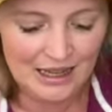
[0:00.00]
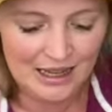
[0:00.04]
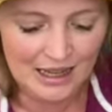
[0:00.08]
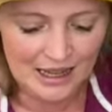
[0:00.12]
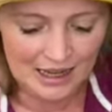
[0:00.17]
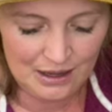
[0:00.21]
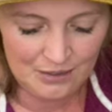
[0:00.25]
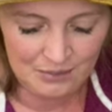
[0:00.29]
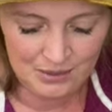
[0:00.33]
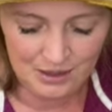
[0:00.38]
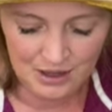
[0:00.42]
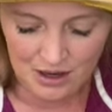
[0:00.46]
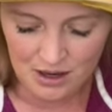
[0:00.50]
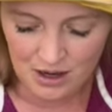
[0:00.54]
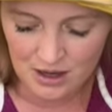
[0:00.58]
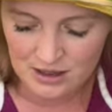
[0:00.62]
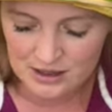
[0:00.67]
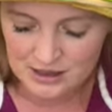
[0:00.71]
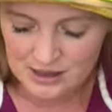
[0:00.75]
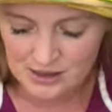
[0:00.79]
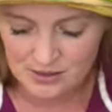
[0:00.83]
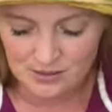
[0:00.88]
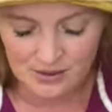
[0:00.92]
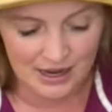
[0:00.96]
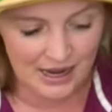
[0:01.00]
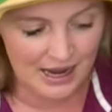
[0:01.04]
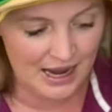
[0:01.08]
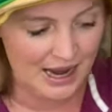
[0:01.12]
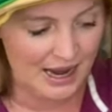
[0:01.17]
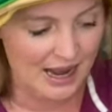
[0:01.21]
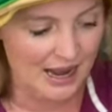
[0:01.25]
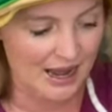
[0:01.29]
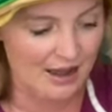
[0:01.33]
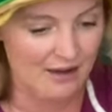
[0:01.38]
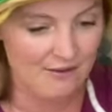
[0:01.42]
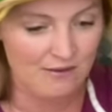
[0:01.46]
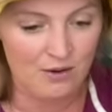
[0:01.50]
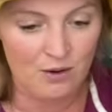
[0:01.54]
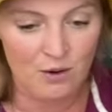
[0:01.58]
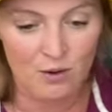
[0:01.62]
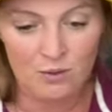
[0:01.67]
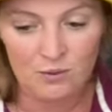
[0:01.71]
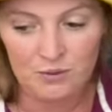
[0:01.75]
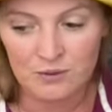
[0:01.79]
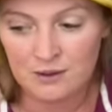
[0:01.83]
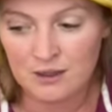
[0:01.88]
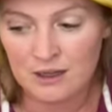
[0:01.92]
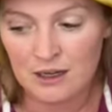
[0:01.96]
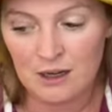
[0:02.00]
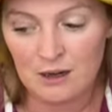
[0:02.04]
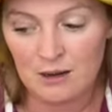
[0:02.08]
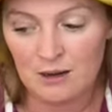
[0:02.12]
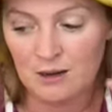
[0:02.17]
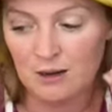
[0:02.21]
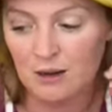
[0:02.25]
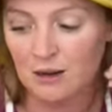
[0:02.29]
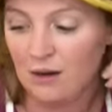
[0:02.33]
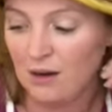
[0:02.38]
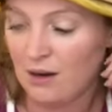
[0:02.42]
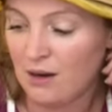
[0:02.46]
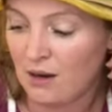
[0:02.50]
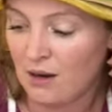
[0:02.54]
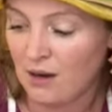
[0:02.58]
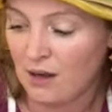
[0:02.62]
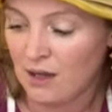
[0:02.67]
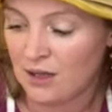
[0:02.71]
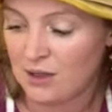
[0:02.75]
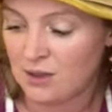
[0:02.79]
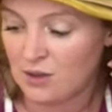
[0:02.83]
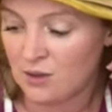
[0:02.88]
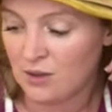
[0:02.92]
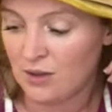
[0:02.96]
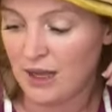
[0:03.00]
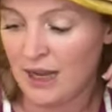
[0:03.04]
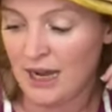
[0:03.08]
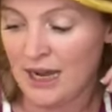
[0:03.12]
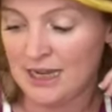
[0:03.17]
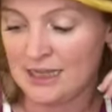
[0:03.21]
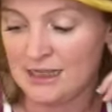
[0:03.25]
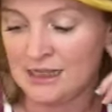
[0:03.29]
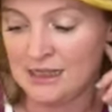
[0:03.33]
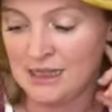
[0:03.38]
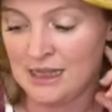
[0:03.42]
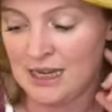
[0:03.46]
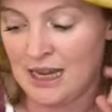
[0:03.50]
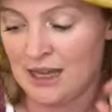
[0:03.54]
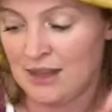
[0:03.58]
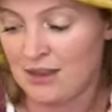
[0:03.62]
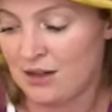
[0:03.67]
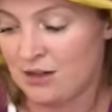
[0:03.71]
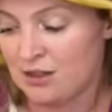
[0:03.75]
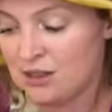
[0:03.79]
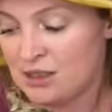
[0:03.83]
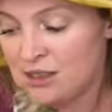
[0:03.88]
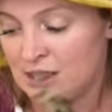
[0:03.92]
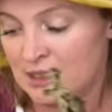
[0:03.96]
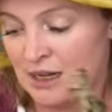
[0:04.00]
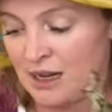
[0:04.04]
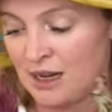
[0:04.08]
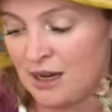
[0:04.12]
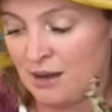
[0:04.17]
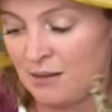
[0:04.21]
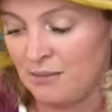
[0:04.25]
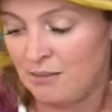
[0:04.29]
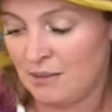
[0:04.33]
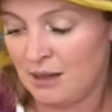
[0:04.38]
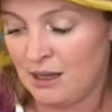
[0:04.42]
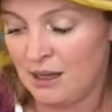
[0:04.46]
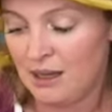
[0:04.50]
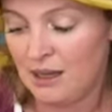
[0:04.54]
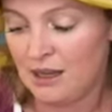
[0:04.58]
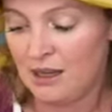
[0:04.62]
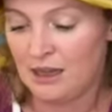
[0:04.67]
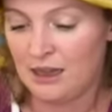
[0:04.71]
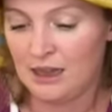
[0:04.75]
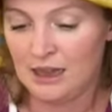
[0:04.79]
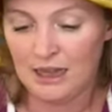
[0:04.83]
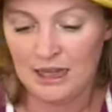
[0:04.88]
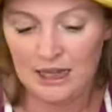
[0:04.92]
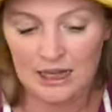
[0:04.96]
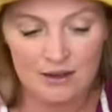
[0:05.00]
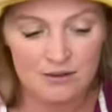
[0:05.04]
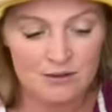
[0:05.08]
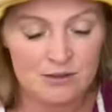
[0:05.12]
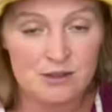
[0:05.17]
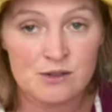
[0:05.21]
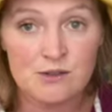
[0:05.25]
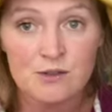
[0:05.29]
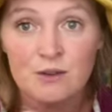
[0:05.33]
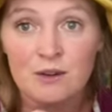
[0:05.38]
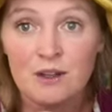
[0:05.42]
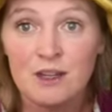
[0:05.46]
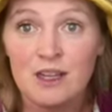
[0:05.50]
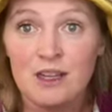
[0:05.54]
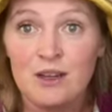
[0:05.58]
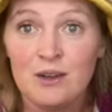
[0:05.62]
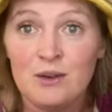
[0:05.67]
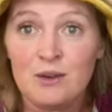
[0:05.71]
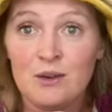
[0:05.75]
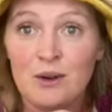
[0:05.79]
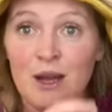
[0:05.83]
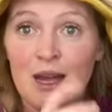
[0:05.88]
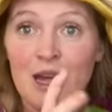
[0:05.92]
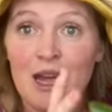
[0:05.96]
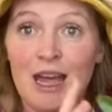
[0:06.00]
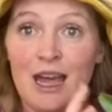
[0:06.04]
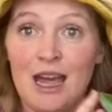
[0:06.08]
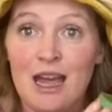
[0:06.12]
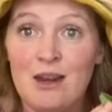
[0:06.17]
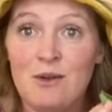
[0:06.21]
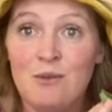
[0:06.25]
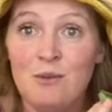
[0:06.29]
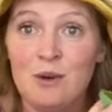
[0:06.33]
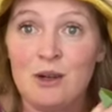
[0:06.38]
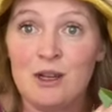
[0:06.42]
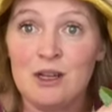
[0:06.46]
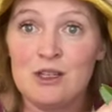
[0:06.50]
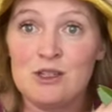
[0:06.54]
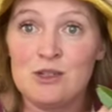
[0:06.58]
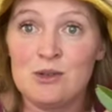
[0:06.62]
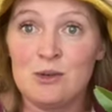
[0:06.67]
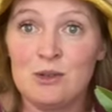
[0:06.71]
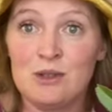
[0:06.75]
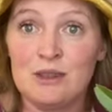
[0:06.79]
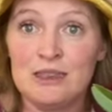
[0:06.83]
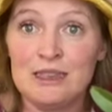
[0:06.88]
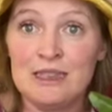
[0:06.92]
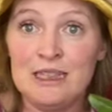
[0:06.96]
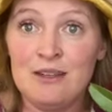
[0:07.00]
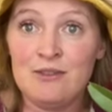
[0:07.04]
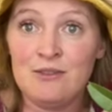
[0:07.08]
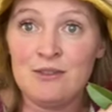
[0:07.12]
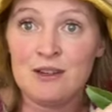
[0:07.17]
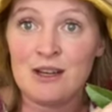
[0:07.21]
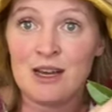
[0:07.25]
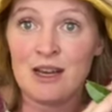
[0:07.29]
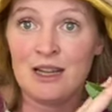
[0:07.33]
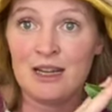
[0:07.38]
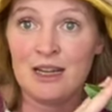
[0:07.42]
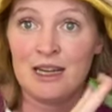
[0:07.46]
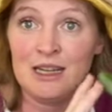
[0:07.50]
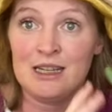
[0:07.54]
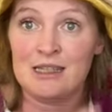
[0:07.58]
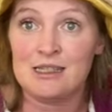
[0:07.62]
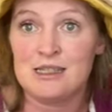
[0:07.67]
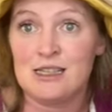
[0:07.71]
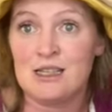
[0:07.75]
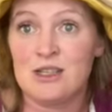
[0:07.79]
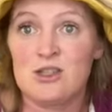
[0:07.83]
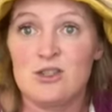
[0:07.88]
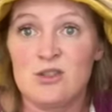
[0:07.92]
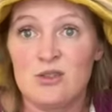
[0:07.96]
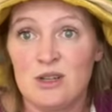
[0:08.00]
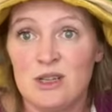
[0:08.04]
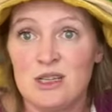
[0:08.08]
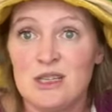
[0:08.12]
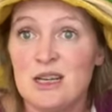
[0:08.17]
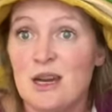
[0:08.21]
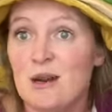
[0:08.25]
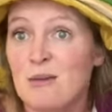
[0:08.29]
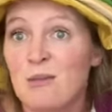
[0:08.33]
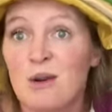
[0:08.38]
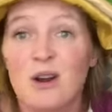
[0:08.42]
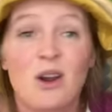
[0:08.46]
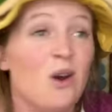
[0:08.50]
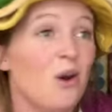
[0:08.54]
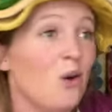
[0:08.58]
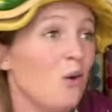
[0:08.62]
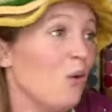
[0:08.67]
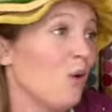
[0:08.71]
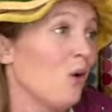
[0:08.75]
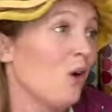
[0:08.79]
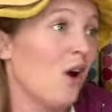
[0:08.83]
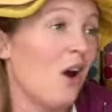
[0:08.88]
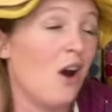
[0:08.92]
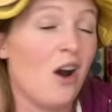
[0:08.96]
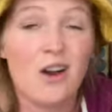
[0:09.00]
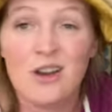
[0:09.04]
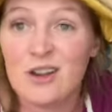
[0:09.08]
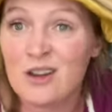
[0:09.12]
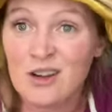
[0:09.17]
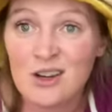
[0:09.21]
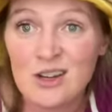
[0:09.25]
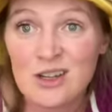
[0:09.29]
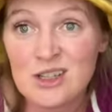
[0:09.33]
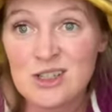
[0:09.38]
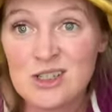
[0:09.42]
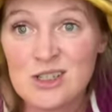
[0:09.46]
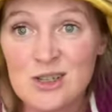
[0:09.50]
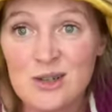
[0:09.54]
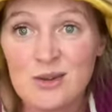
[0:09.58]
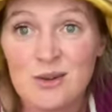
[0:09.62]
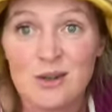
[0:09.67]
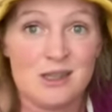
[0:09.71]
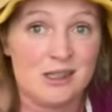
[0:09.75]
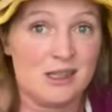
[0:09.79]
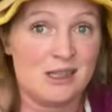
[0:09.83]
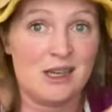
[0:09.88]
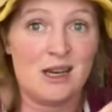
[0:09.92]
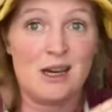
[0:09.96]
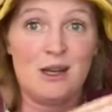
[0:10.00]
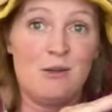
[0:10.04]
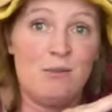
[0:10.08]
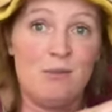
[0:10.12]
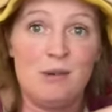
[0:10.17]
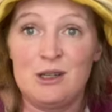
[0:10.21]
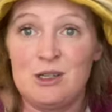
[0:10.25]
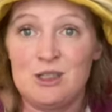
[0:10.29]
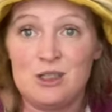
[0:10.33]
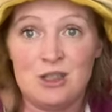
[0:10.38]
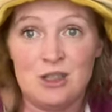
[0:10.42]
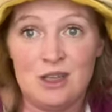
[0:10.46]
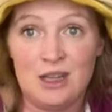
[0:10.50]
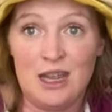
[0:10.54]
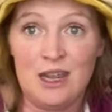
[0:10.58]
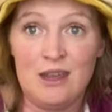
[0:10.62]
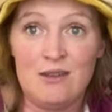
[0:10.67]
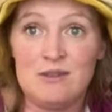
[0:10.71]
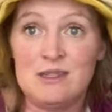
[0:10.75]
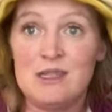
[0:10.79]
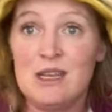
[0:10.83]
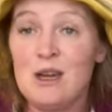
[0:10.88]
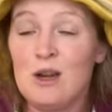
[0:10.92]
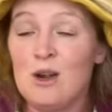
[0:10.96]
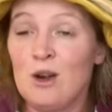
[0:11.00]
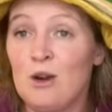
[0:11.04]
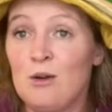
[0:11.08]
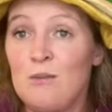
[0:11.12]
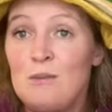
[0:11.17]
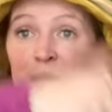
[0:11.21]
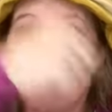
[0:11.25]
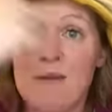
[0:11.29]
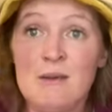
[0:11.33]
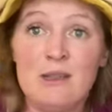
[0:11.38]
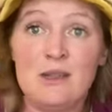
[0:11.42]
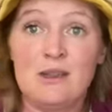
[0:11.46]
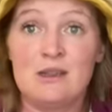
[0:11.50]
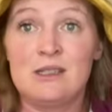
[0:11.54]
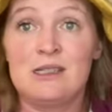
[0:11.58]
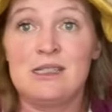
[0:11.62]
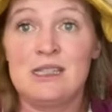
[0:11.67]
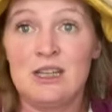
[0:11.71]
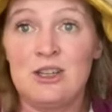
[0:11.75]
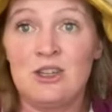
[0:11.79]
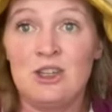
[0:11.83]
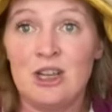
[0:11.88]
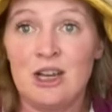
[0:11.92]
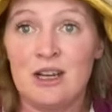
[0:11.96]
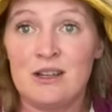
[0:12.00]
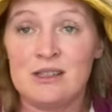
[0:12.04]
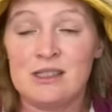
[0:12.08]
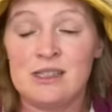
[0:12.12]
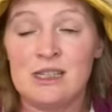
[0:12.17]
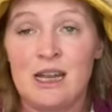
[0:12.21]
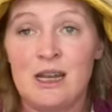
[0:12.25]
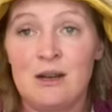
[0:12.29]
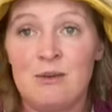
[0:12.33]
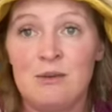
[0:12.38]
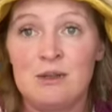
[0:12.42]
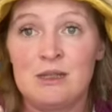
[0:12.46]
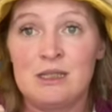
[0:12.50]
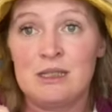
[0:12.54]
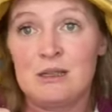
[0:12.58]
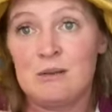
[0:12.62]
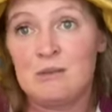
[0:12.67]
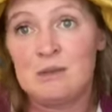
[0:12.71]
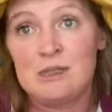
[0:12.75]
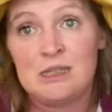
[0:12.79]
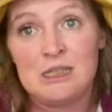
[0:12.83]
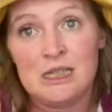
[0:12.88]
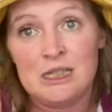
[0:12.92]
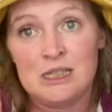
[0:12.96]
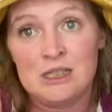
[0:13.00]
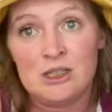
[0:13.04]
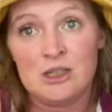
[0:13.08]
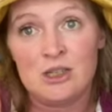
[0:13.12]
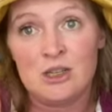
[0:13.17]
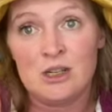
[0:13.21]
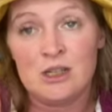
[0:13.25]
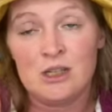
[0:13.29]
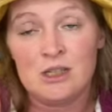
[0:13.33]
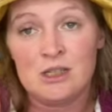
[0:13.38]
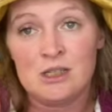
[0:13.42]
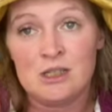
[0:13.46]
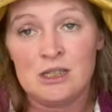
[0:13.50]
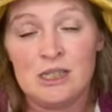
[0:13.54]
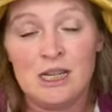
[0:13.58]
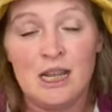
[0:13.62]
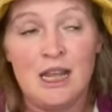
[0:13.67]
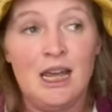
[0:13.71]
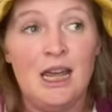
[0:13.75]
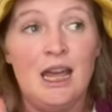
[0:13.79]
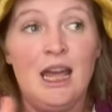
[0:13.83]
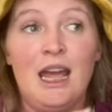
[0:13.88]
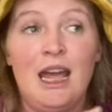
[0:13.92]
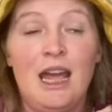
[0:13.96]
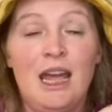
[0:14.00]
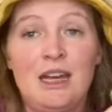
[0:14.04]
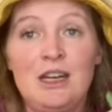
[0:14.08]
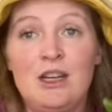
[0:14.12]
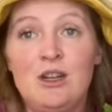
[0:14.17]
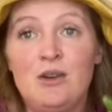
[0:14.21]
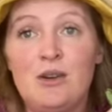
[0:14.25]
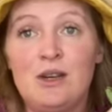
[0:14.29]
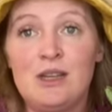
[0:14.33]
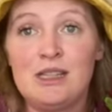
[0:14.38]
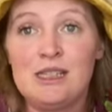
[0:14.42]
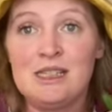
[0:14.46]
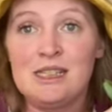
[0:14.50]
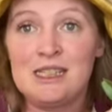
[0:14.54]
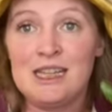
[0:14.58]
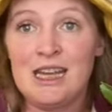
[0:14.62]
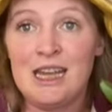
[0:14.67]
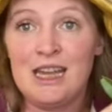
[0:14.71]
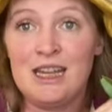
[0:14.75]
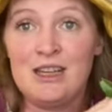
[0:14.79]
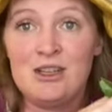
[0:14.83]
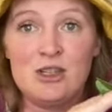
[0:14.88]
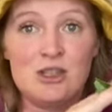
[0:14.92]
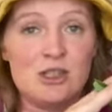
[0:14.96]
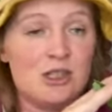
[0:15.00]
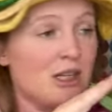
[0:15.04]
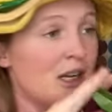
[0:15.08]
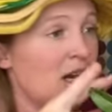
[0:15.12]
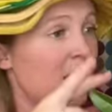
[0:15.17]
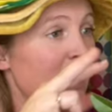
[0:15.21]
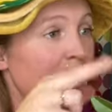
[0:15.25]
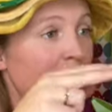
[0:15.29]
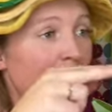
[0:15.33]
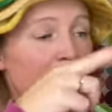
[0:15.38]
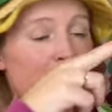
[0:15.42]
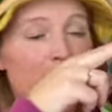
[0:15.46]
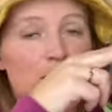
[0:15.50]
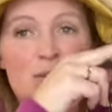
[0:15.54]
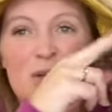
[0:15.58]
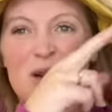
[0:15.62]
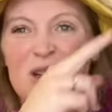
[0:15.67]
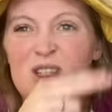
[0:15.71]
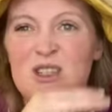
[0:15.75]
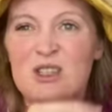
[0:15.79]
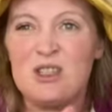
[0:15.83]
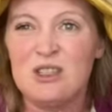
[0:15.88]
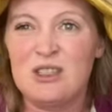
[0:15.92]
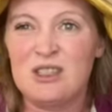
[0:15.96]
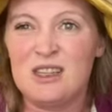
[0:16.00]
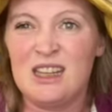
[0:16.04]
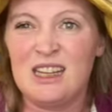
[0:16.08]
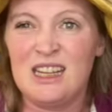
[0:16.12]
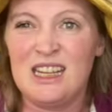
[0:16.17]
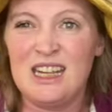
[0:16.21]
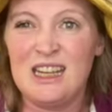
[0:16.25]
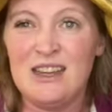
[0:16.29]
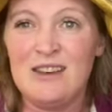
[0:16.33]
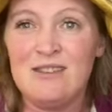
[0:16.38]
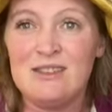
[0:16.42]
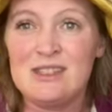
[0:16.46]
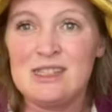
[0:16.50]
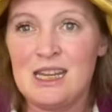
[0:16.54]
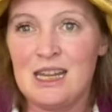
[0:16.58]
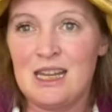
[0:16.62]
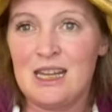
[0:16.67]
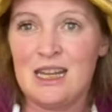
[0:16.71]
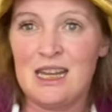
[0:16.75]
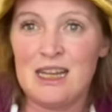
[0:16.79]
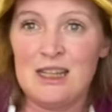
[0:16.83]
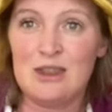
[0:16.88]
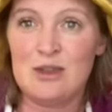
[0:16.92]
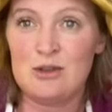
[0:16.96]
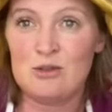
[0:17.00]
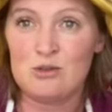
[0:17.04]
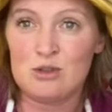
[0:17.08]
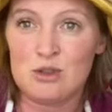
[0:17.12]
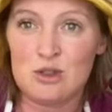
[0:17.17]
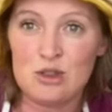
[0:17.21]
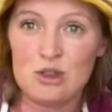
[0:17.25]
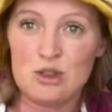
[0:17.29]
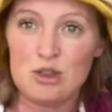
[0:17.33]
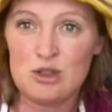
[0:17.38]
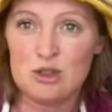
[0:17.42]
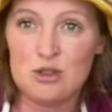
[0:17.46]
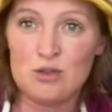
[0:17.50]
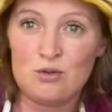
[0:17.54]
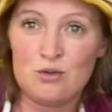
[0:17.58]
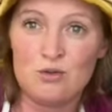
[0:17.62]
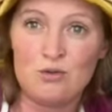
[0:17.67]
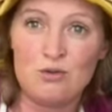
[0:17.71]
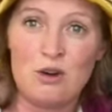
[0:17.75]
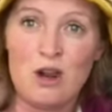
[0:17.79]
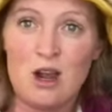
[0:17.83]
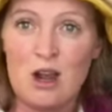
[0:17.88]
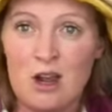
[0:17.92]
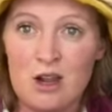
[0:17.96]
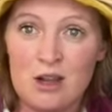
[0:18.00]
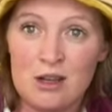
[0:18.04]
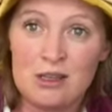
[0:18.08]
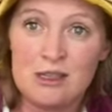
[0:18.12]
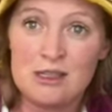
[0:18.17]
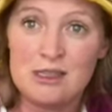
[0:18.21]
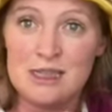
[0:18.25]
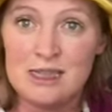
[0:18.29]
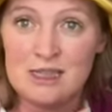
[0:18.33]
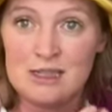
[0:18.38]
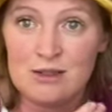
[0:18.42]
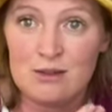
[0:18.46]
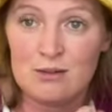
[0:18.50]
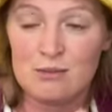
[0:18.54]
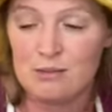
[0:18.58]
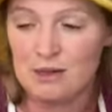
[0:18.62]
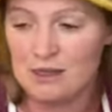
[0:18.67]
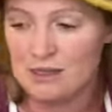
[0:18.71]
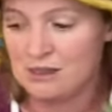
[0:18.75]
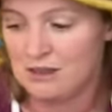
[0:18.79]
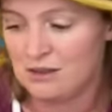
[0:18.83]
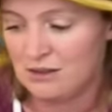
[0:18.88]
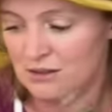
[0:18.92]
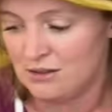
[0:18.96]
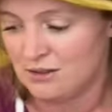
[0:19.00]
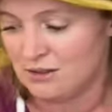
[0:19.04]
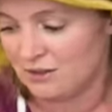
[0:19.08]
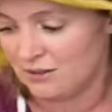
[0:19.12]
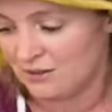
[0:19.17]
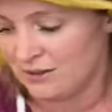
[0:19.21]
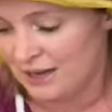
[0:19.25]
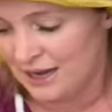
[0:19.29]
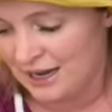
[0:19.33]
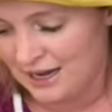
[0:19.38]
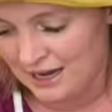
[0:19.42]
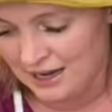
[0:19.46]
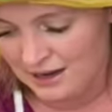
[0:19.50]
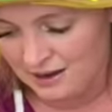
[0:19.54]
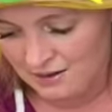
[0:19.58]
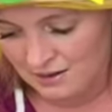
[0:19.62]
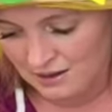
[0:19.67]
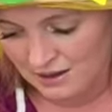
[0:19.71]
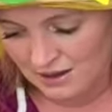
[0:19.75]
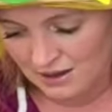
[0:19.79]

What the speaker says: And we also have, hopefully your adult has together some leaves for you, and we're gonna do a leaf cutting century tub where all you're gonna do is cut a bunch of leaves. Or maybe they'll send you outside with some scissors and you can sit and just cut up a bunch of leaves and get those strong scissor muscles, okay?